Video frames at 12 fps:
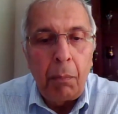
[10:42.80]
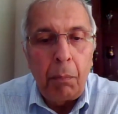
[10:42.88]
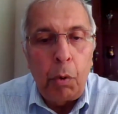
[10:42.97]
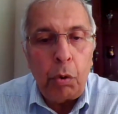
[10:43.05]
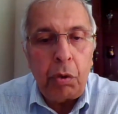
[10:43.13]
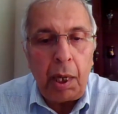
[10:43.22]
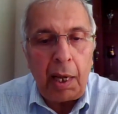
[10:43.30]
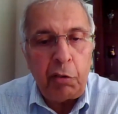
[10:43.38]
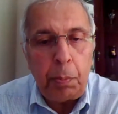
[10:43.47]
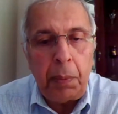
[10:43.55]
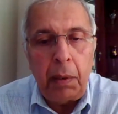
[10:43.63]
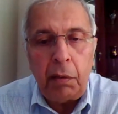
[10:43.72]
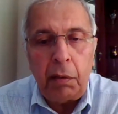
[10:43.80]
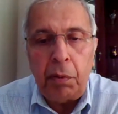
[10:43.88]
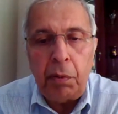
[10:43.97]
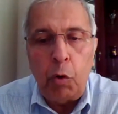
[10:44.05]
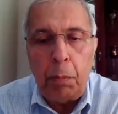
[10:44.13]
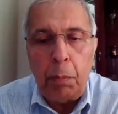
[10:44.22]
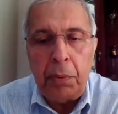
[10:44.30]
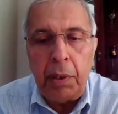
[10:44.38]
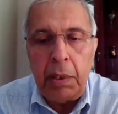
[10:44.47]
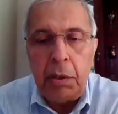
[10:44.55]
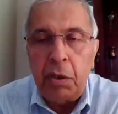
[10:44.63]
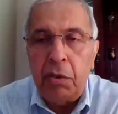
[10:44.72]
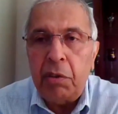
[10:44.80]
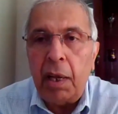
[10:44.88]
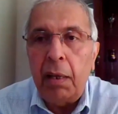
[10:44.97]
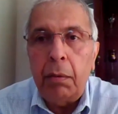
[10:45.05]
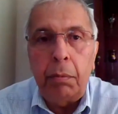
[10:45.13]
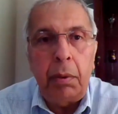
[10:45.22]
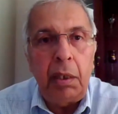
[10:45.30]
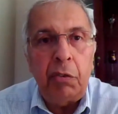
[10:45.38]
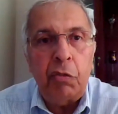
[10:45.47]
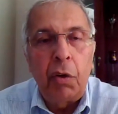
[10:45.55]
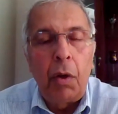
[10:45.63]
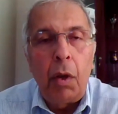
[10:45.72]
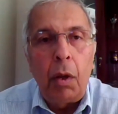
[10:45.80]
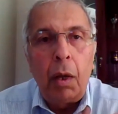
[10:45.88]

More tax perks for corporations and the rich.